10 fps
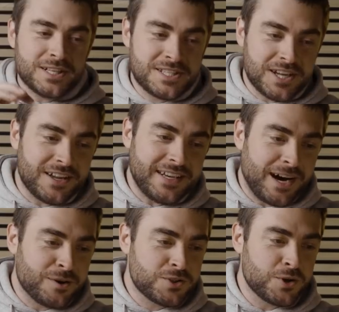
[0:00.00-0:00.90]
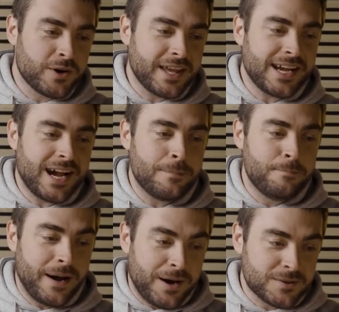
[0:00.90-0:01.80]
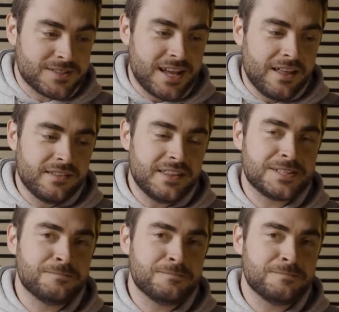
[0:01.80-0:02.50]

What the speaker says: start now talking about this